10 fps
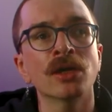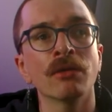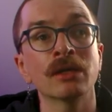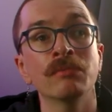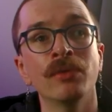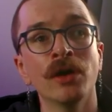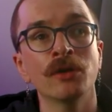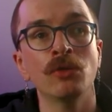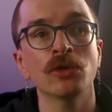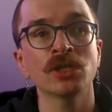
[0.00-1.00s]
going
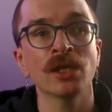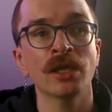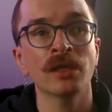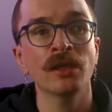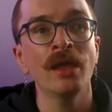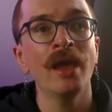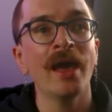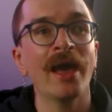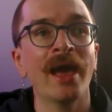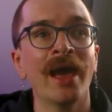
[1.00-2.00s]
bird watching,
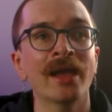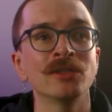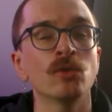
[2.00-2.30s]
and